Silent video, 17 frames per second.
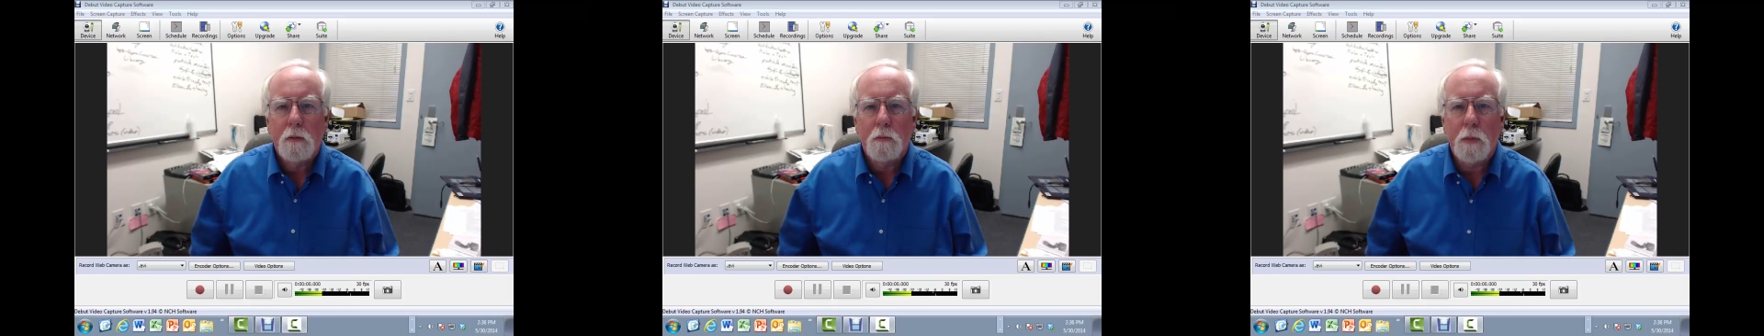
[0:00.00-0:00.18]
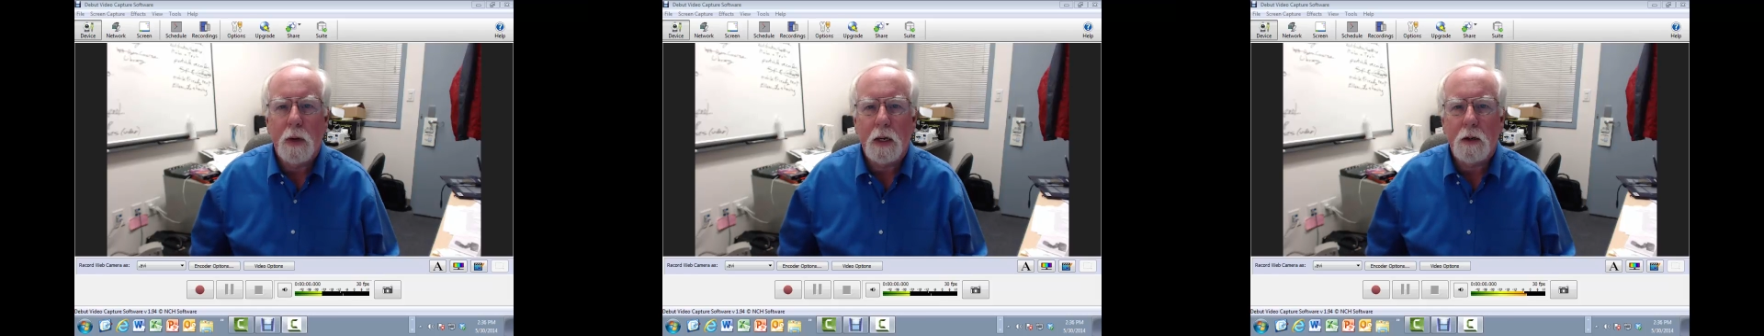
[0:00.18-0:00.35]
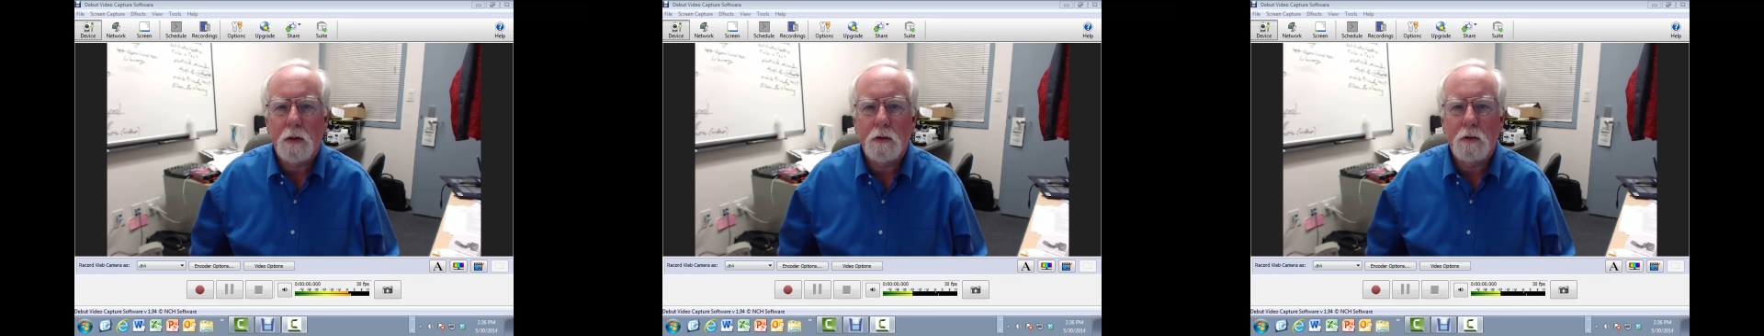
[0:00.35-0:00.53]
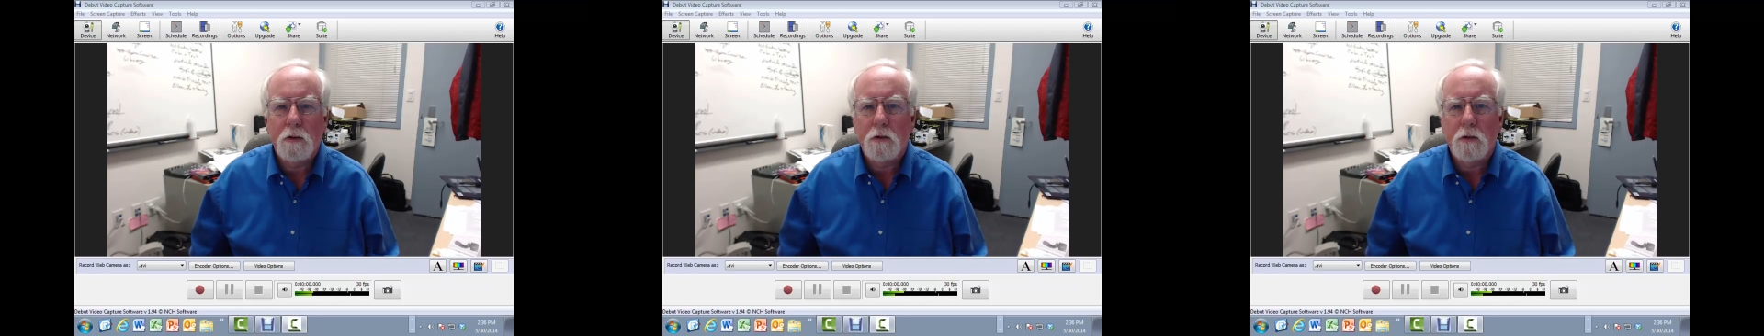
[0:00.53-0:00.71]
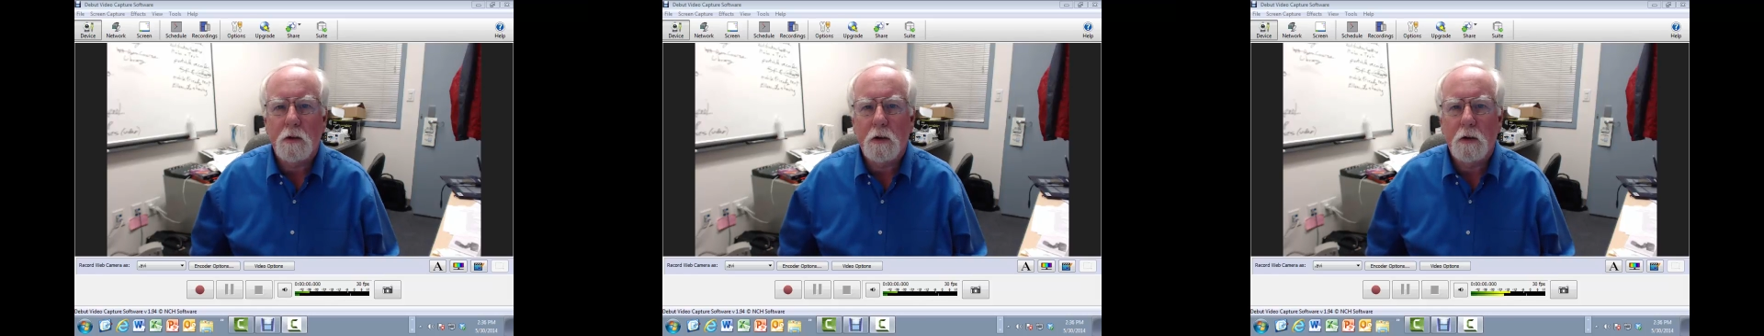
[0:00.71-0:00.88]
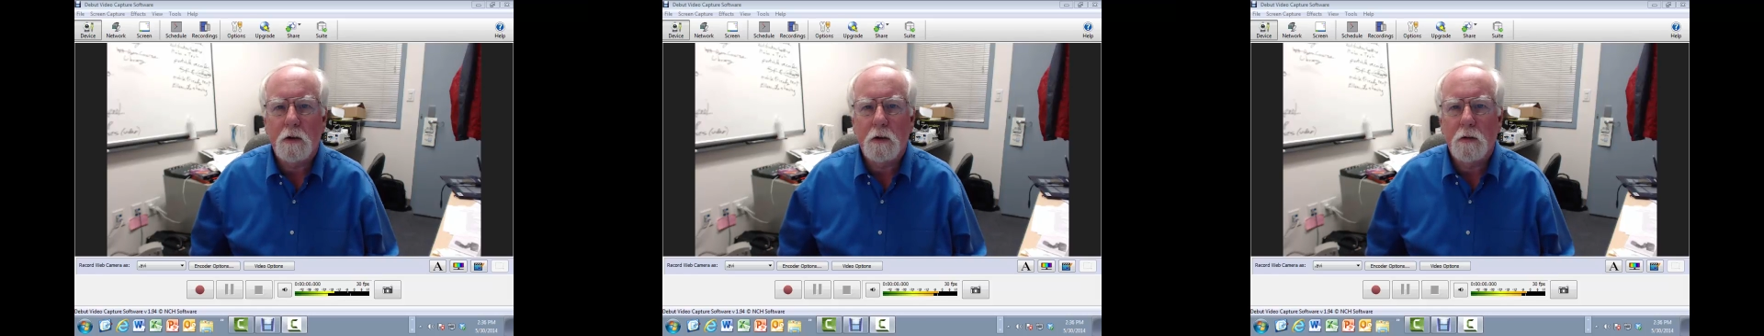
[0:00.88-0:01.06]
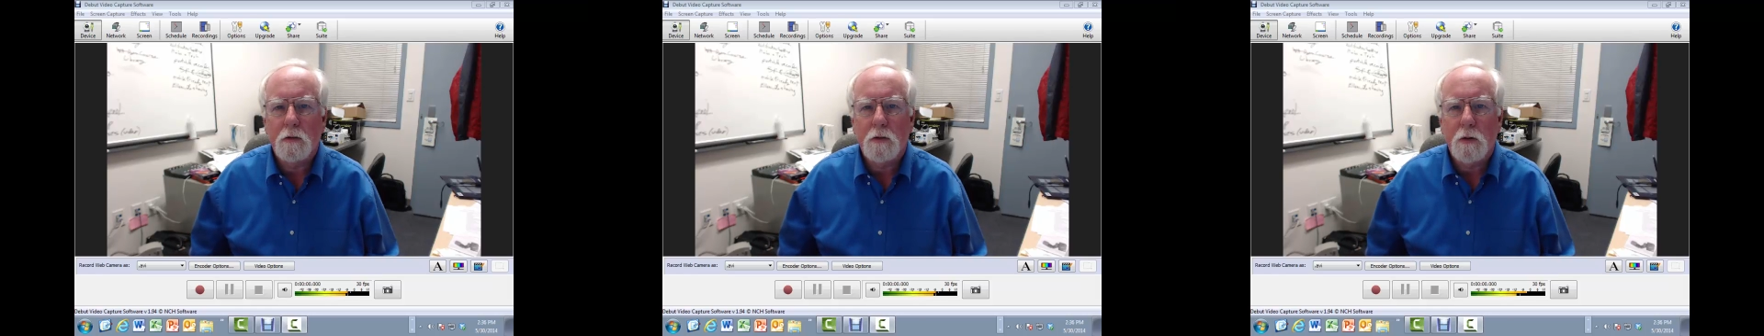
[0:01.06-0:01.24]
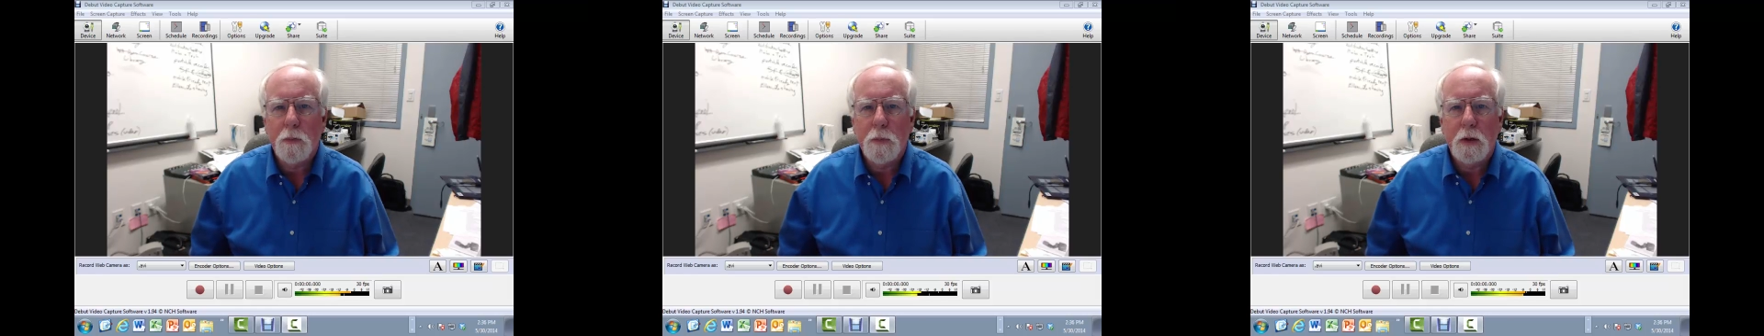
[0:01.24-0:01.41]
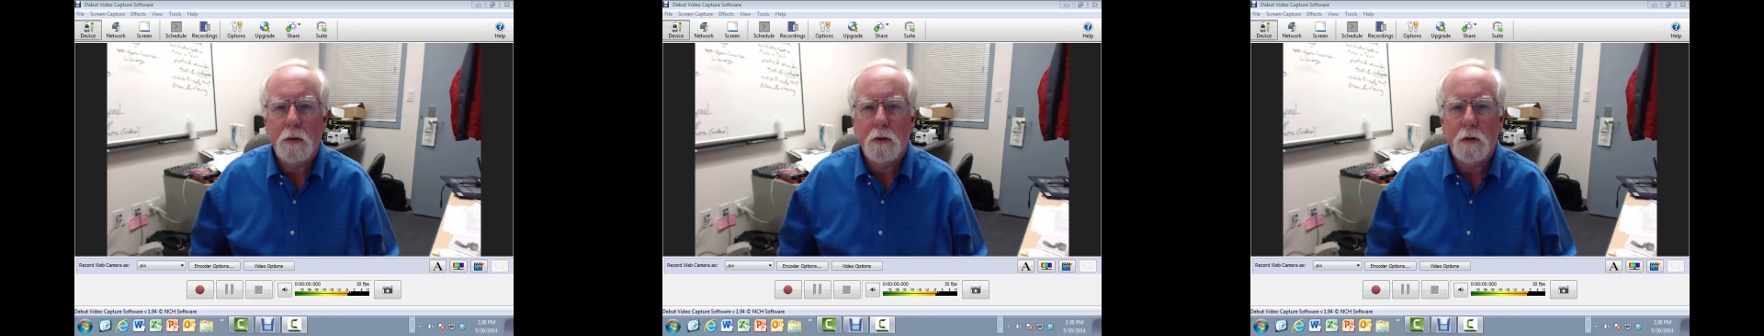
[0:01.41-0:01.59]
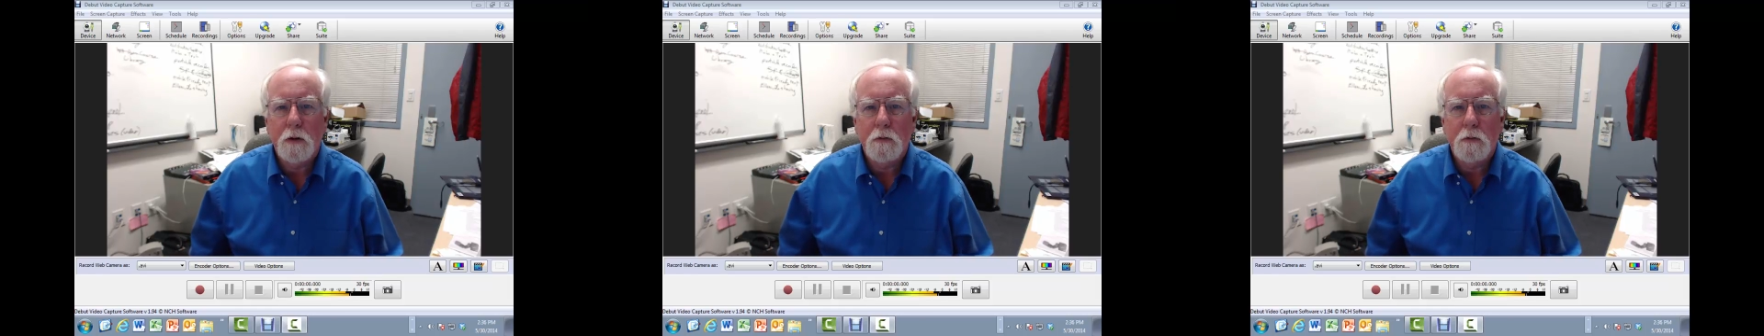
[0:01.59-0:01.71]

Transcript: makers of computer